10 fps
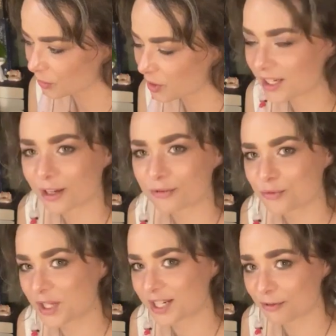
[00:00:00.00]
we can
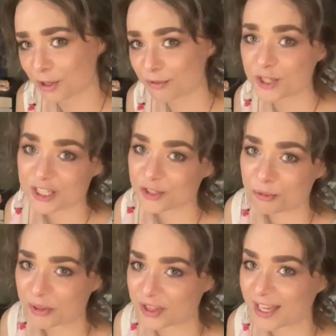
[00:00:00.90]
have a conversation
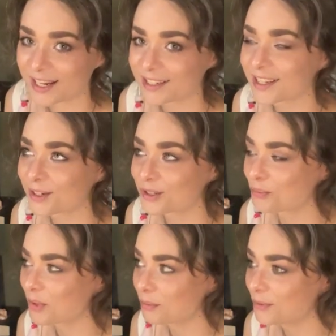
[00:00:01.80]
about that, and
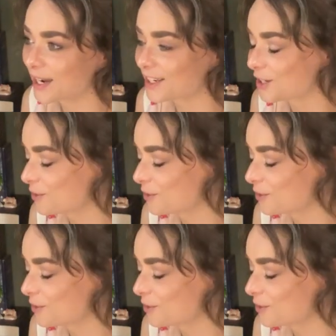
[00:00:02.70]
maybe I can